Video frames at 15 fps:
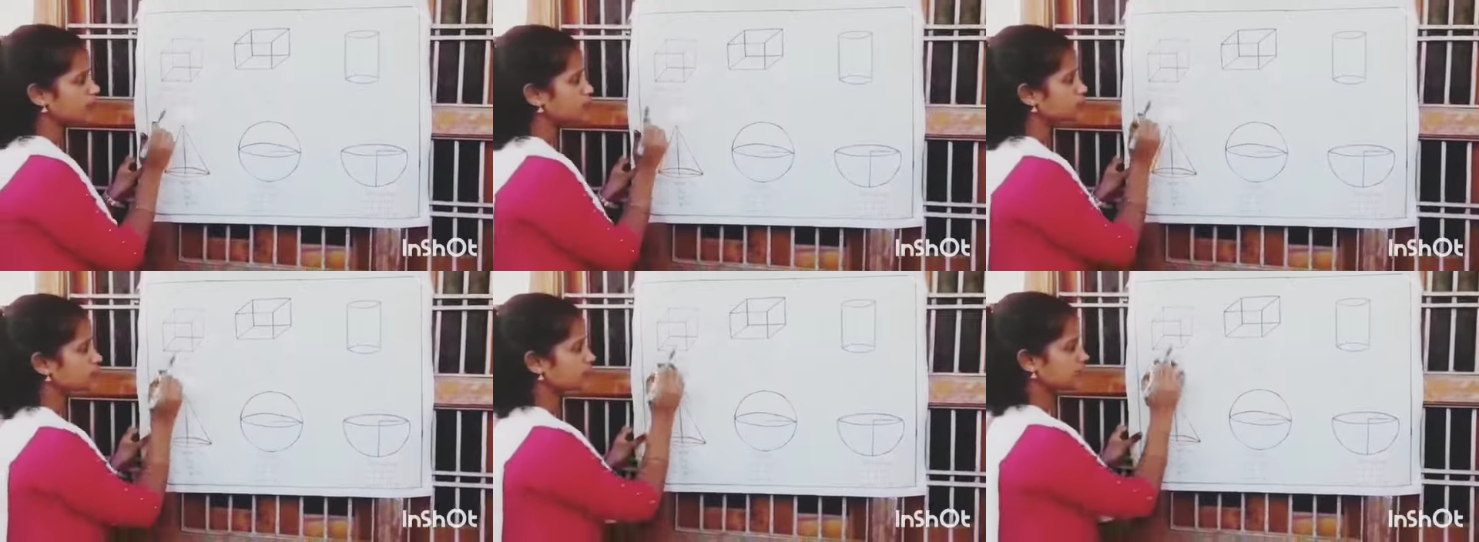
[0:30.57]

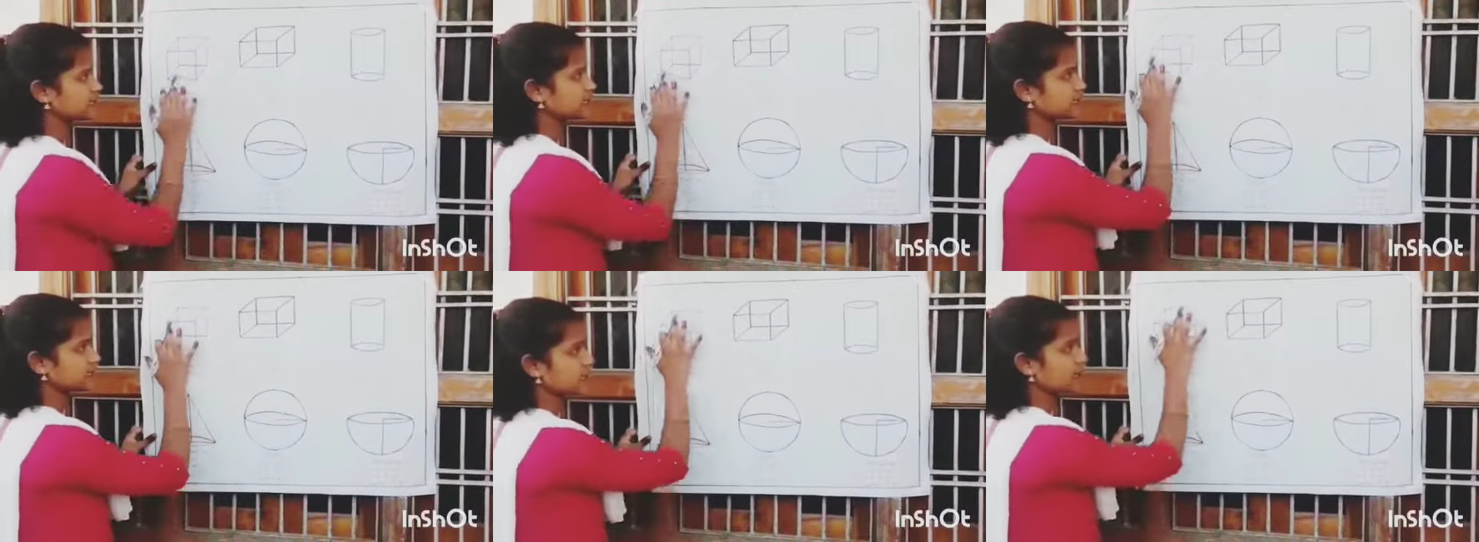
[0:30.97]
So this
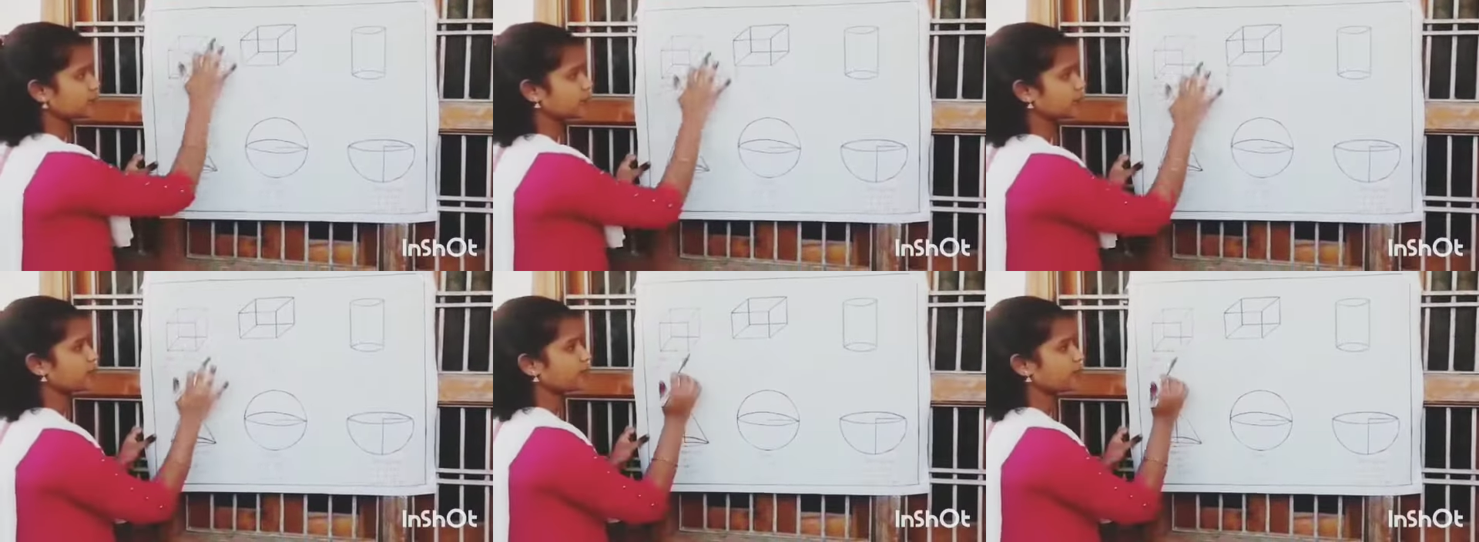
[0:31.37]
is called
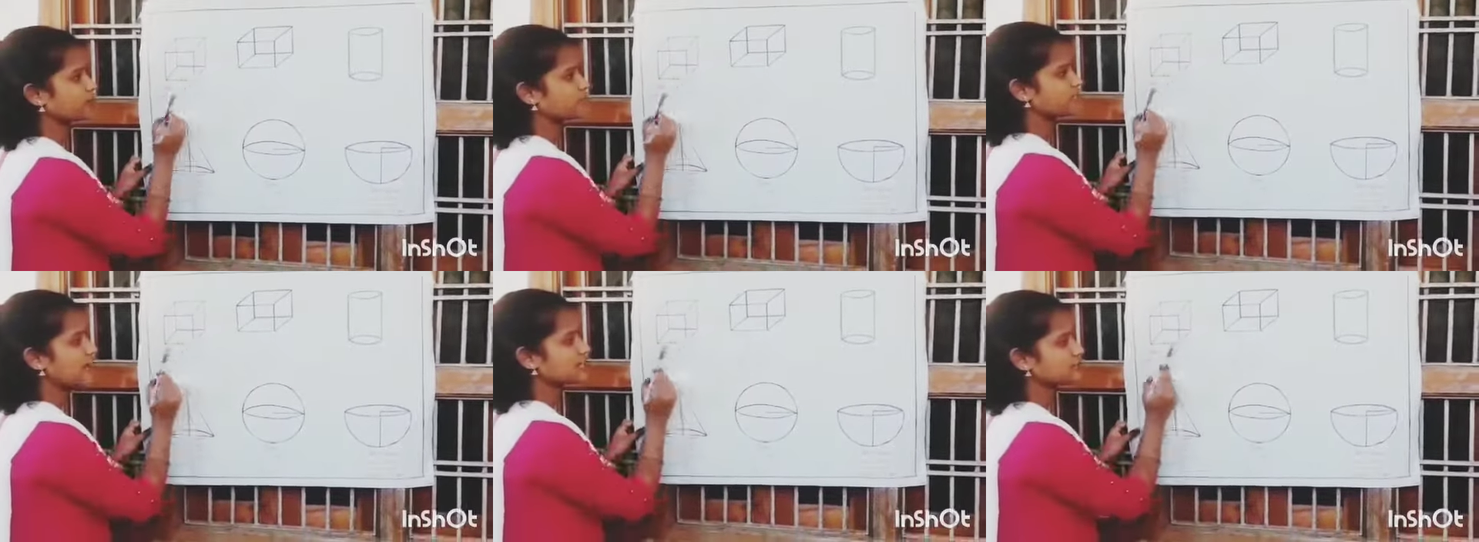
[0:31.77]
cube,
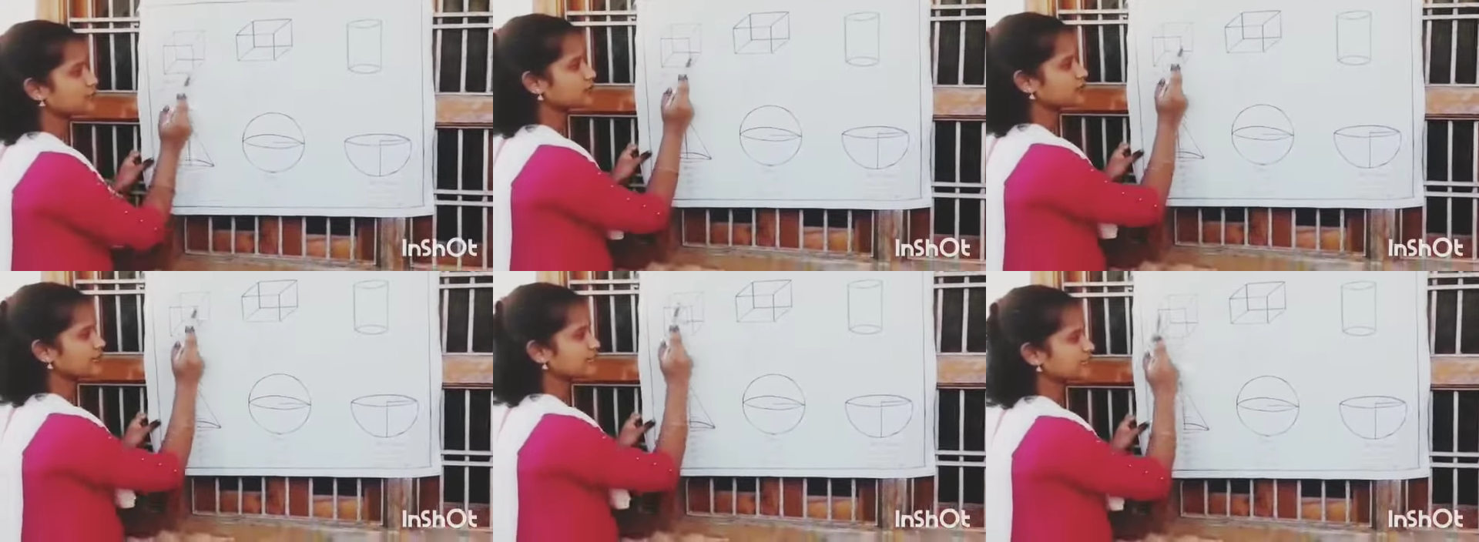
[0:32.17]
which has
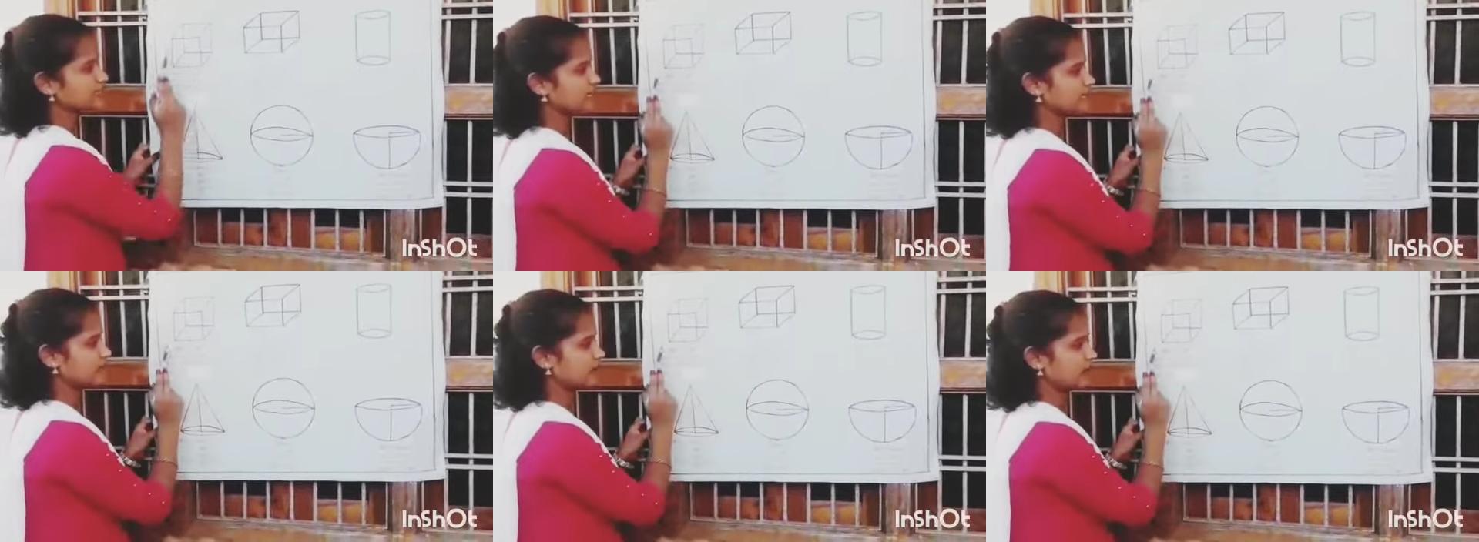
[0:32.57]
four sides
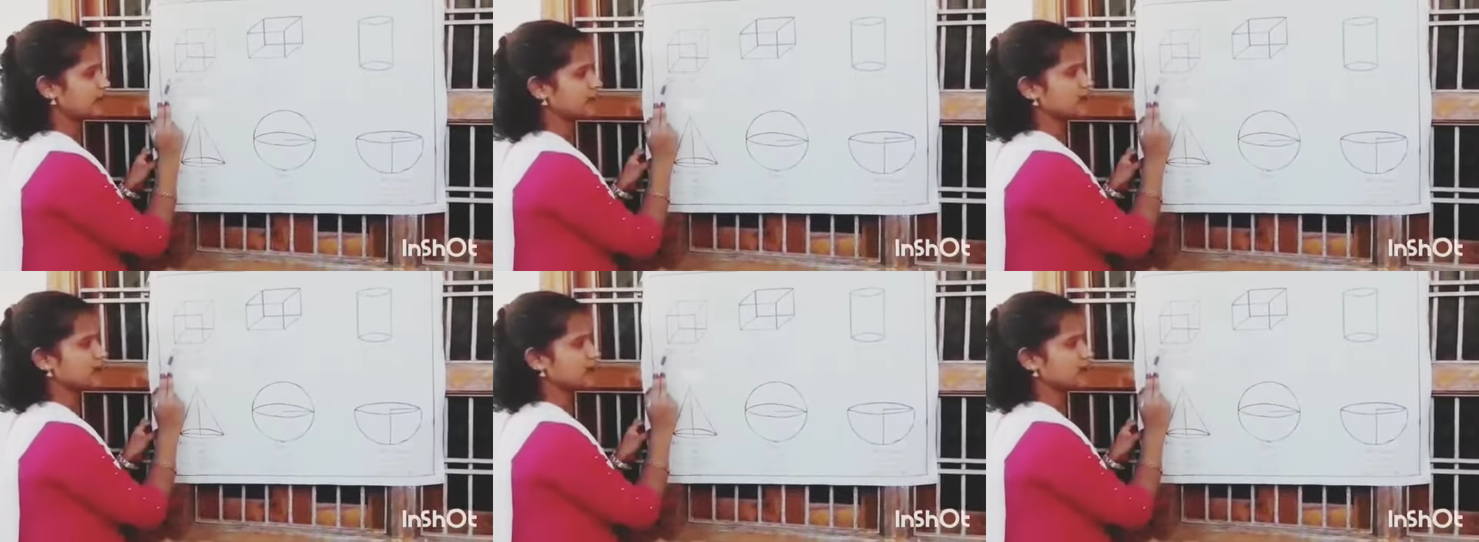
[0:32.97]
equal,